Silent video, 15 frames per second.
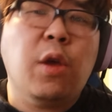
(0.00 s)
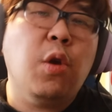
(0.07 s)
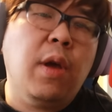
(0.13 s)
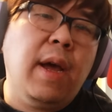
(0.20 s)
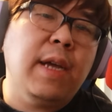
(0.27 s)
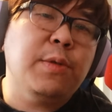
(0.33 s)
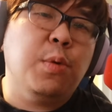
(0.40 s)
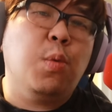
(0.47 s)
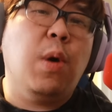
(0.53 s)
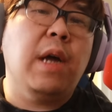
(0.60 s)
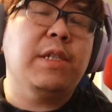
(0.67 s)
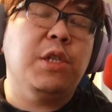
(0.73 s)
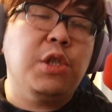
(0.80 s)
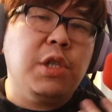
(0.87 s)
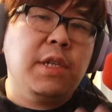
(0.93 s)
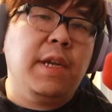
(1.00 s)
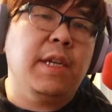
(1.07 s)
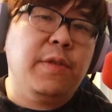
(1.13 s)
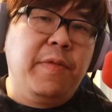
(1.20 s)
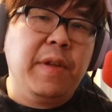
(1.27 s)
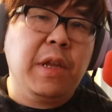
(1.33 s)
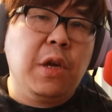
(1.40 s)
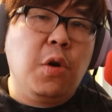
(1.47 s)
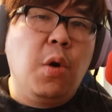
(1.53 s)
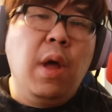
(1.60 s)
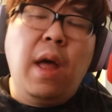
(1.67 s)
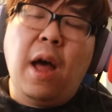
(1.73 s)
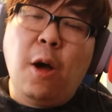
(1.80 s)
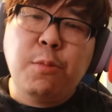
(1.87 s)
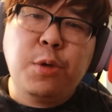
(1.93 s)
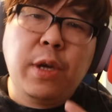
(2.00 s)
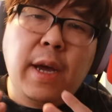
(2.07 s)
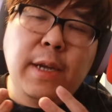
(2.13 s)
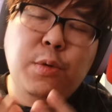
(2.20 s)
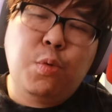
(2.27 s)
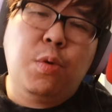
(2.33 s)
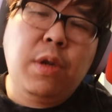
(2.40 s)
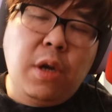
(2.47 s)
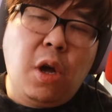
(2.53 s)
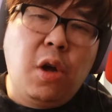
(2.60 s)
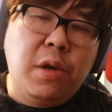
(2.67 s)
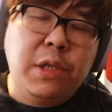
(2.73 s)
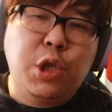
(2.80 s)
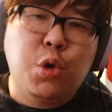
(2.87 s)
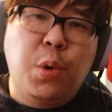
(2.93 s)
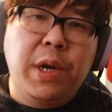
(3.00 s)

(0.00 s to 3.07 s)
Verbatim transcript: guys for watching today's video. Hope you guys really all enjoyed